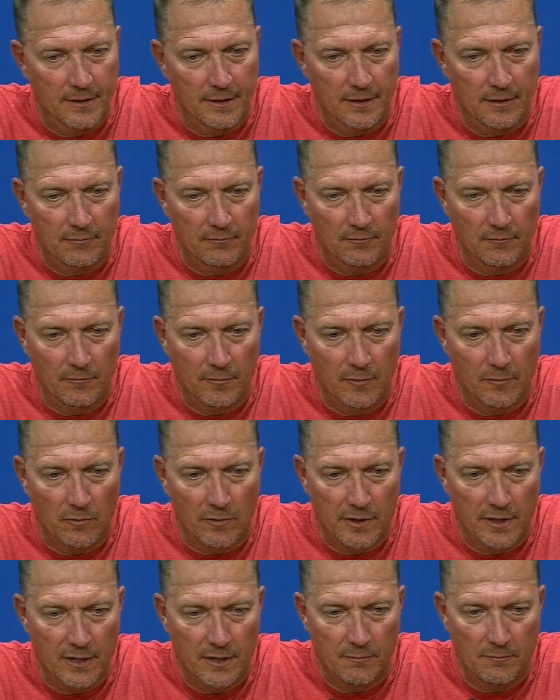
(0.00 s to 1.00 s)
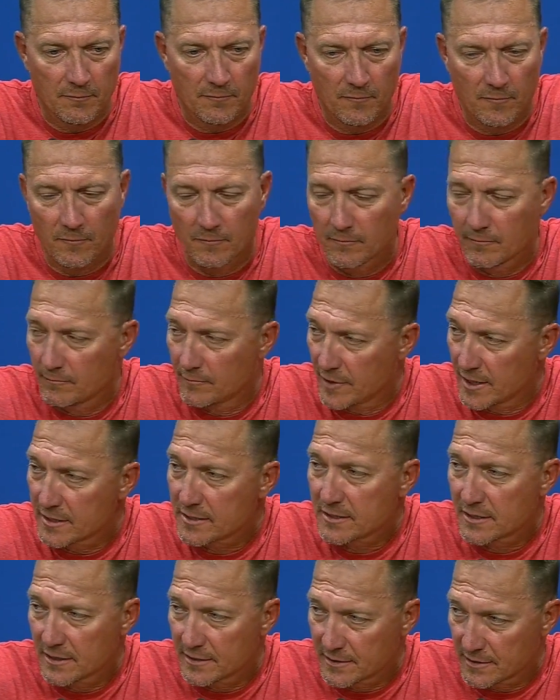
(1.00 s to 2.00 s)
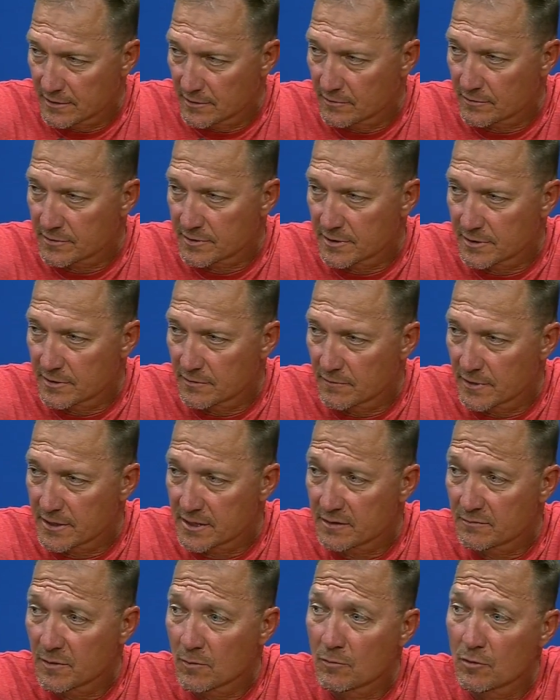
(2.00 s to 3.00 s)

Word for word: um, we were getting base hits in those situations,